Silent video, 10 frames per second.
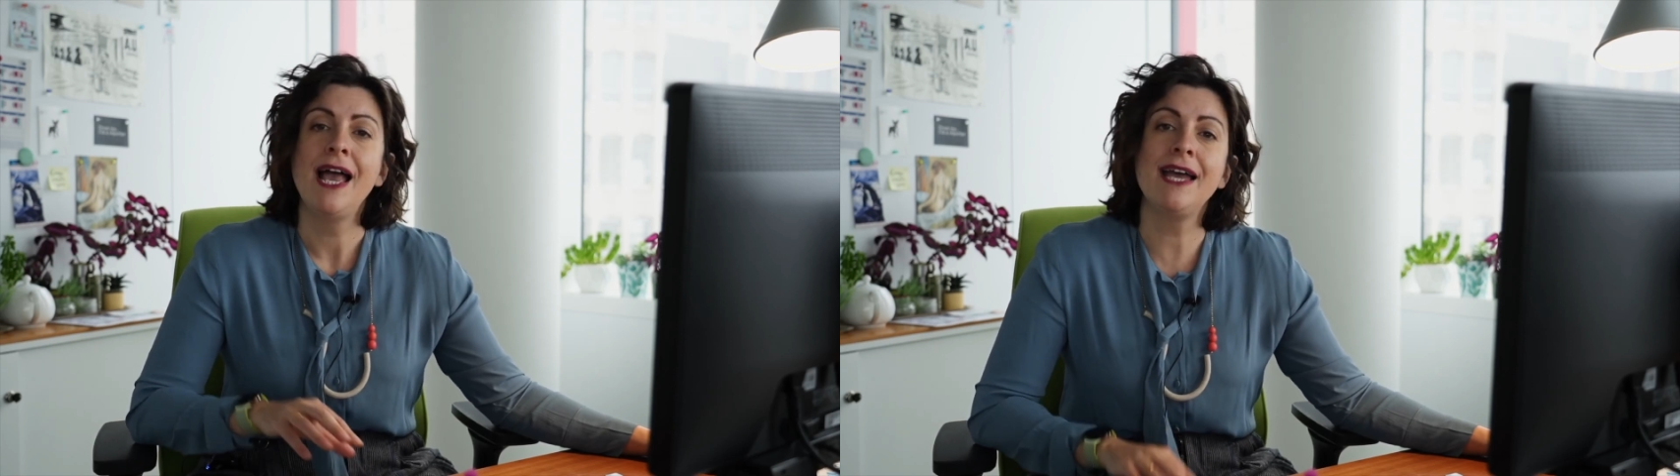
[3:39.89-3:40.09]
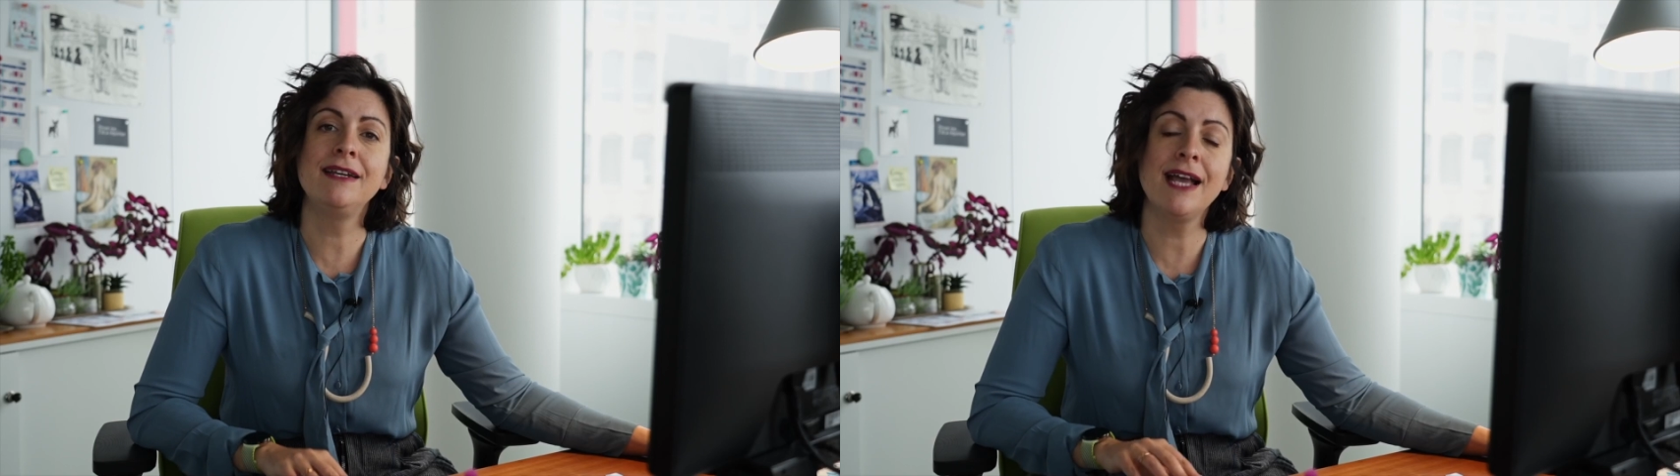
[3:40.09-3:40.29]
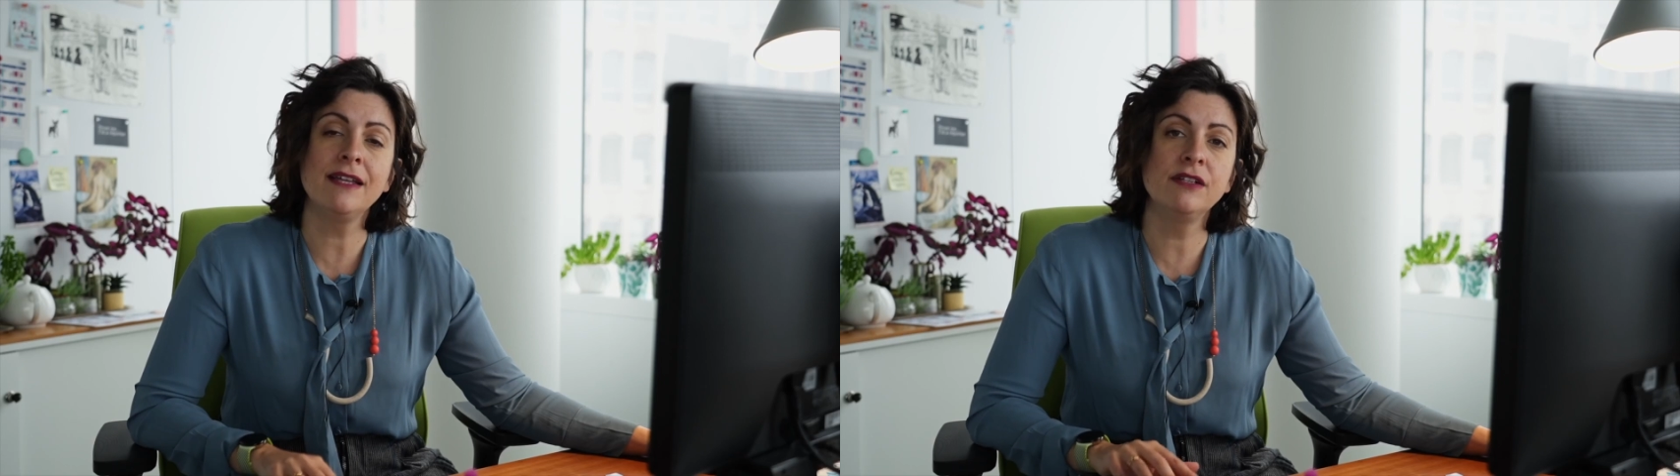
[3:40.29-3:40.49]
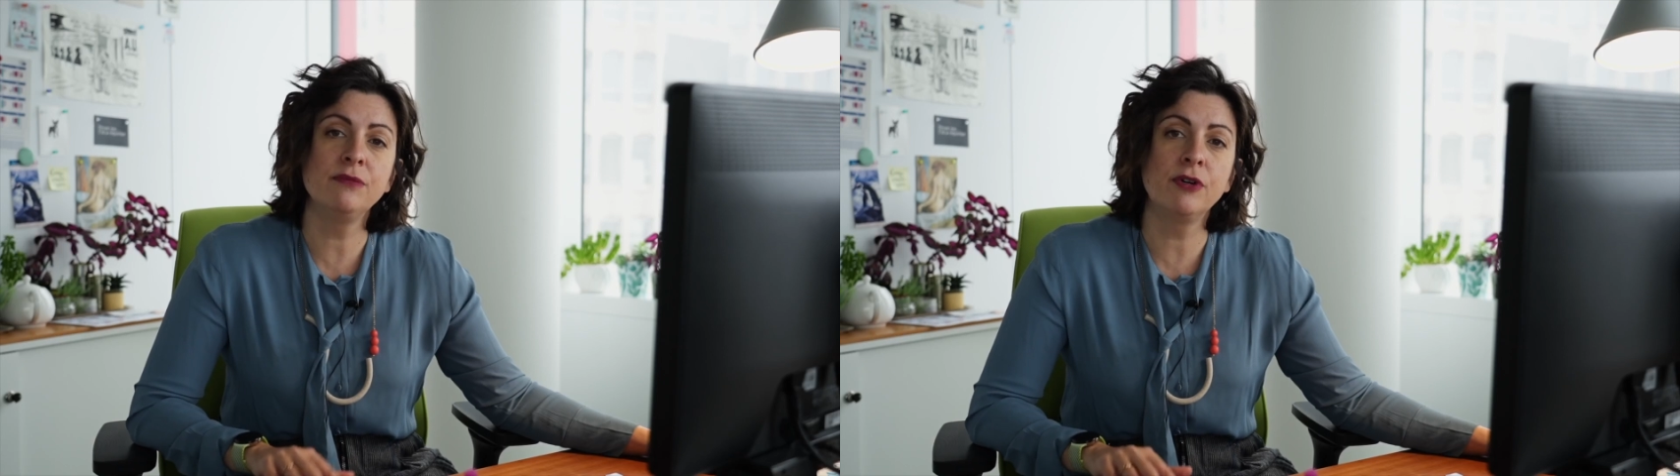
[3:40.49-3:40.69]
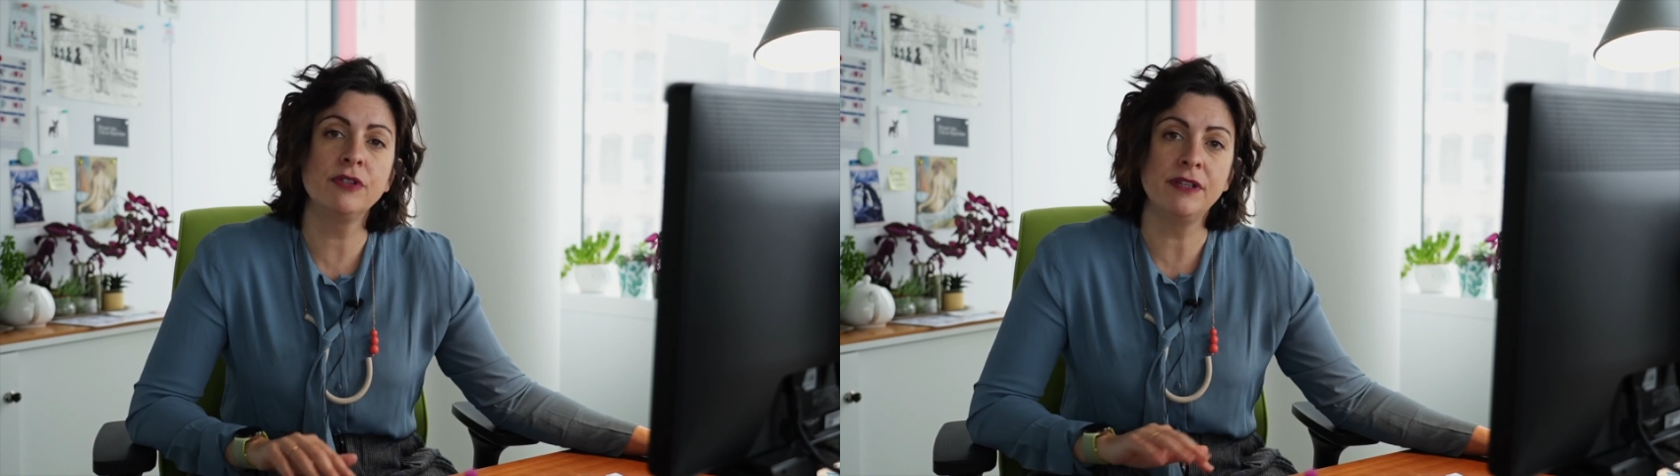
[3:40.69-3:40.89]
and gathered
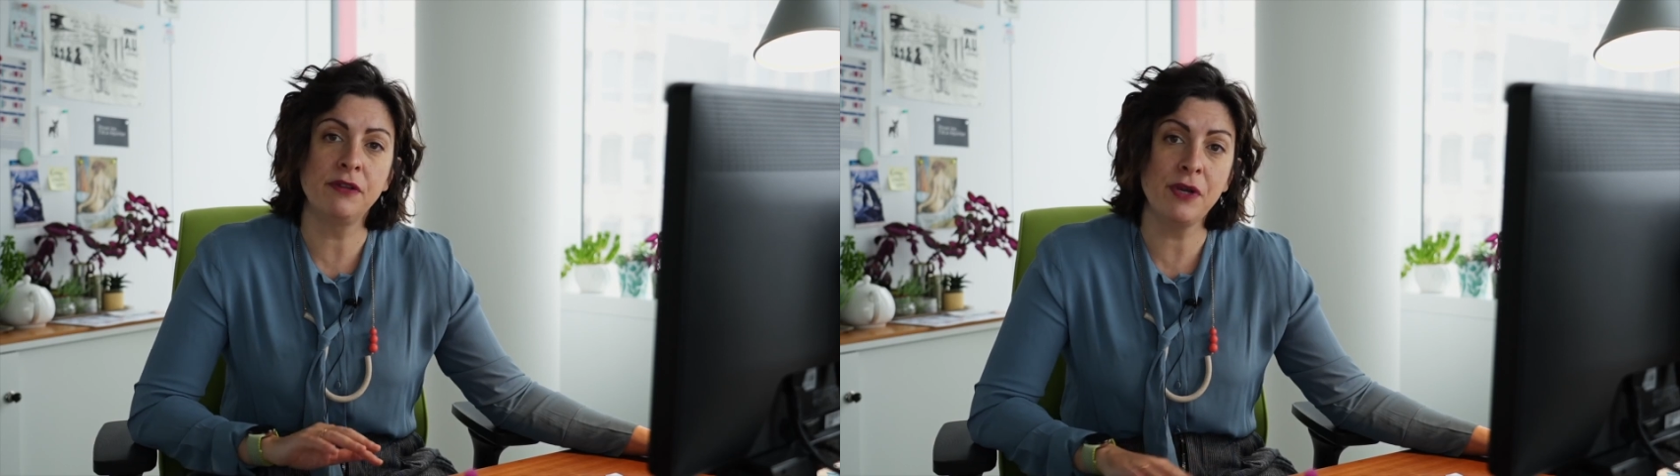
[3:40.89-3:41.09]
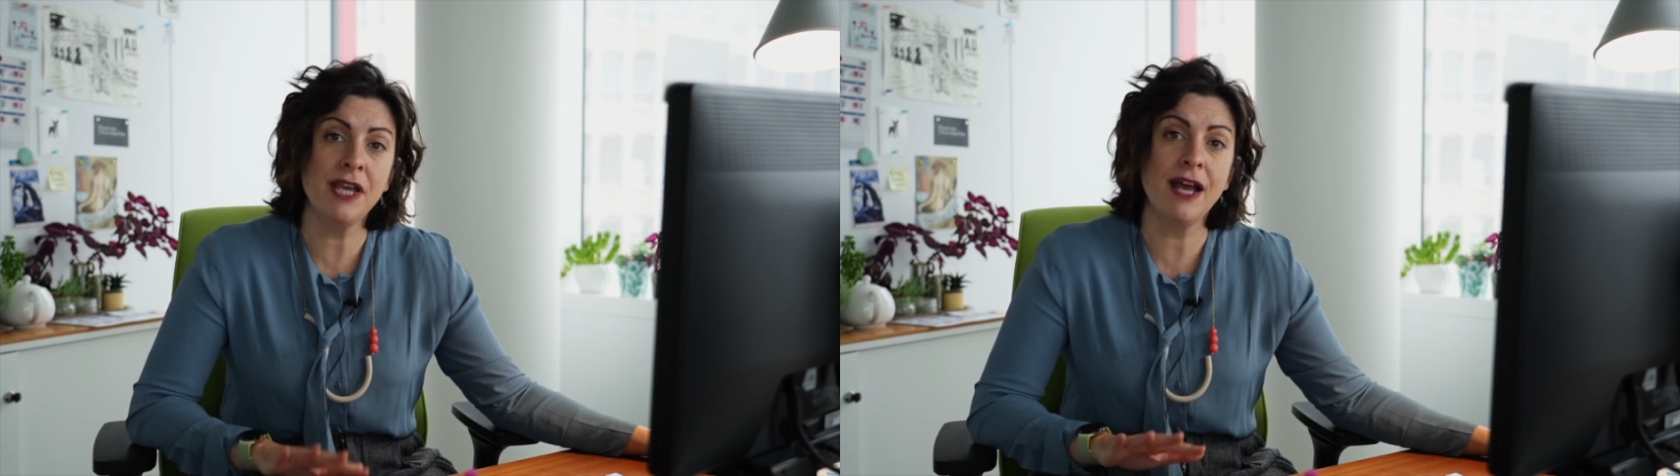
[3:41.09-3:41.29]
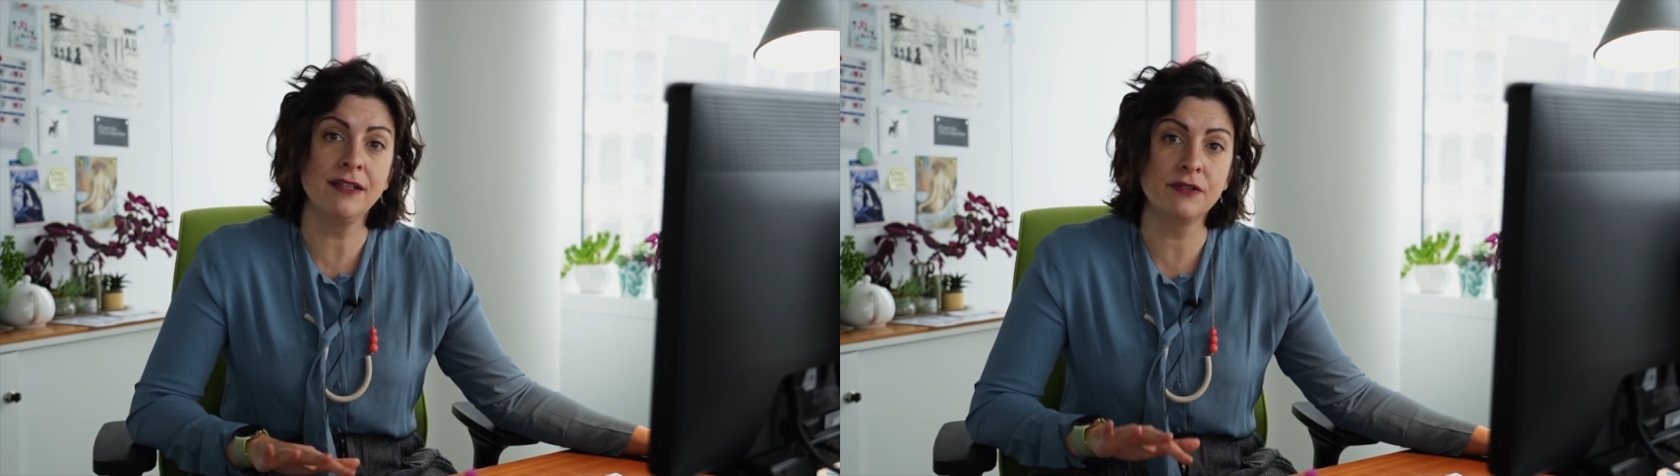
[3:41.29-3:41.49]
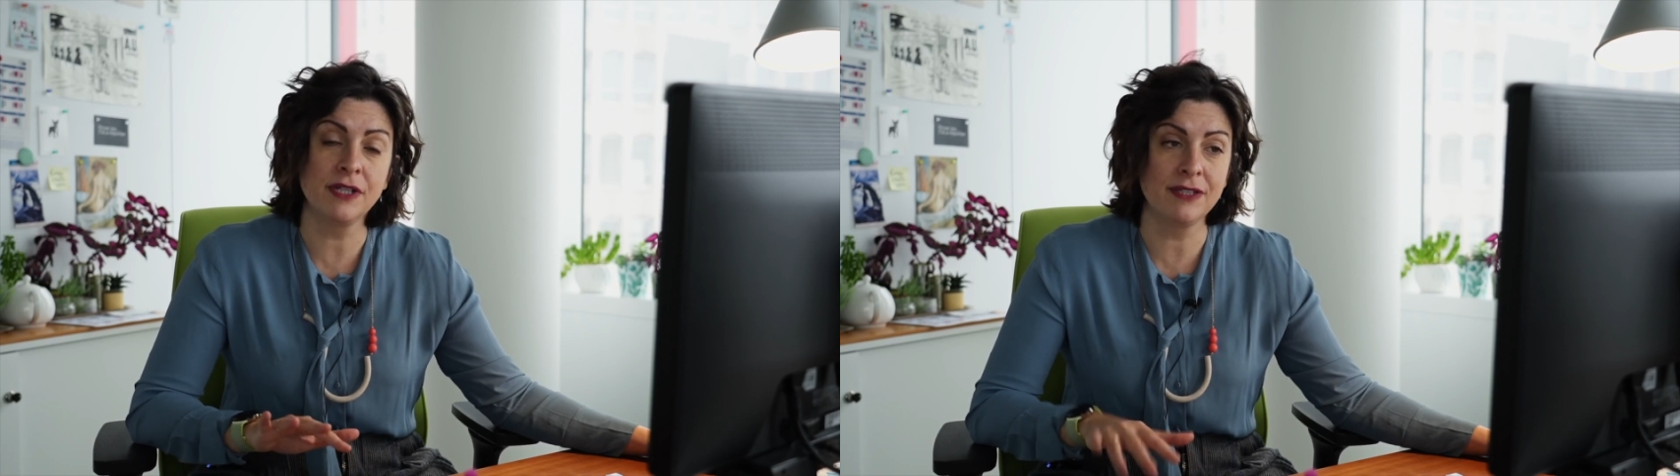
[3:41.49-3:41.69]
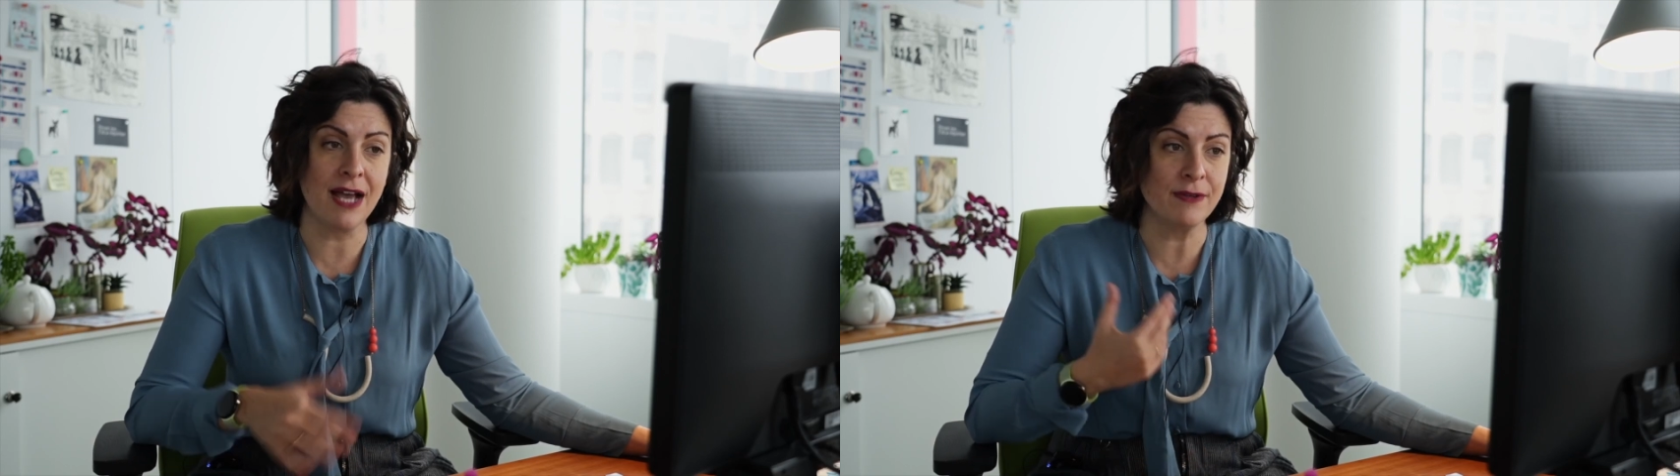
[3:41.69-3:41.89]
more than
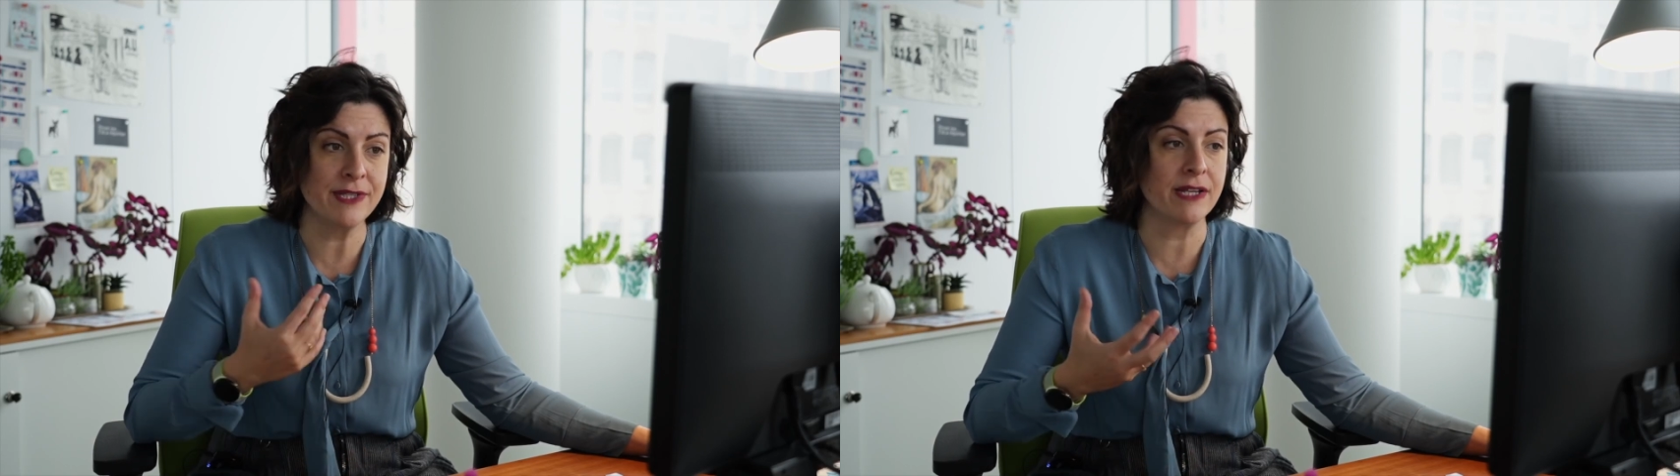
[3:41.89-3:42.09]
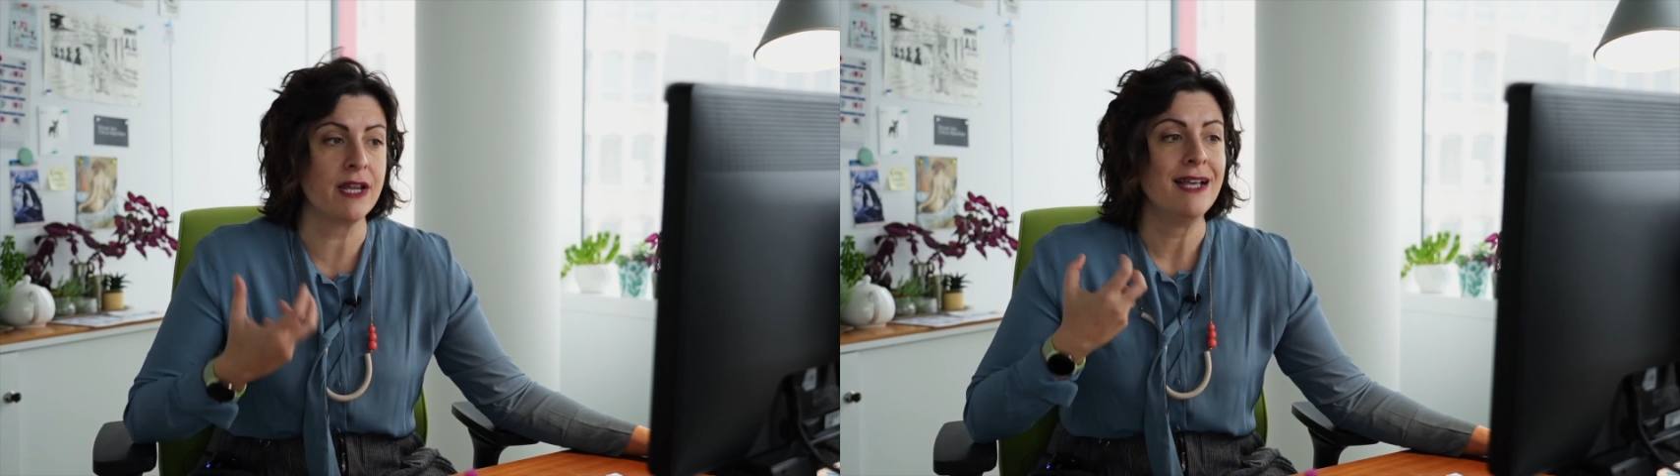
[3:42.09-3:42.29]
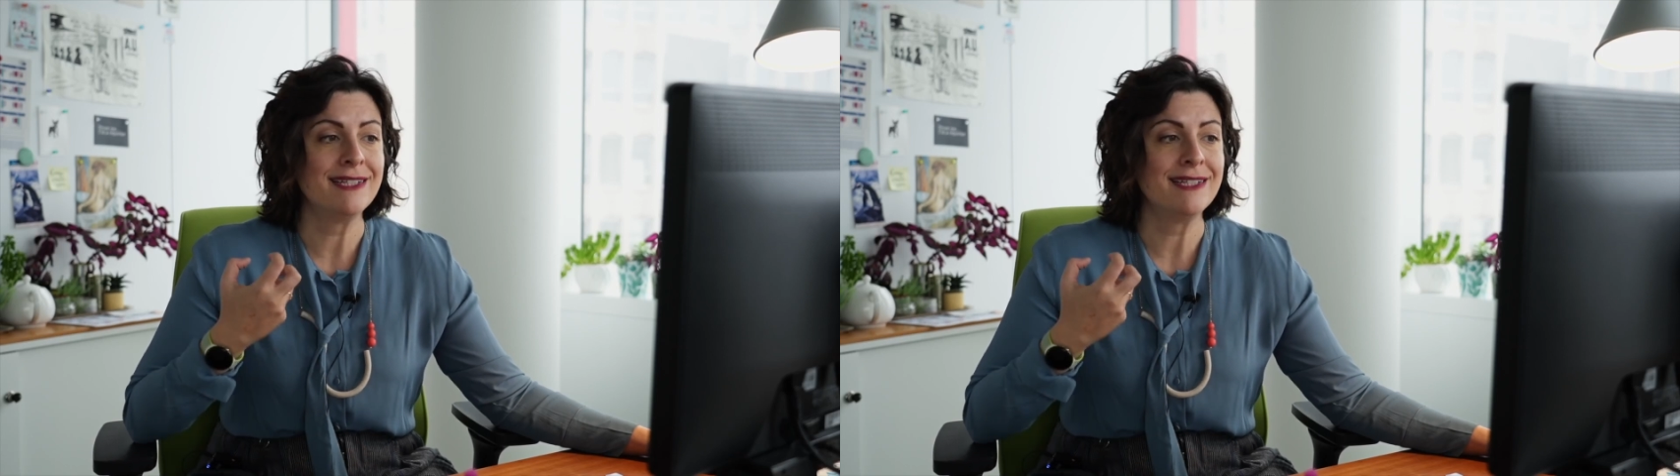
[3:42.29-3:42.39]
300,000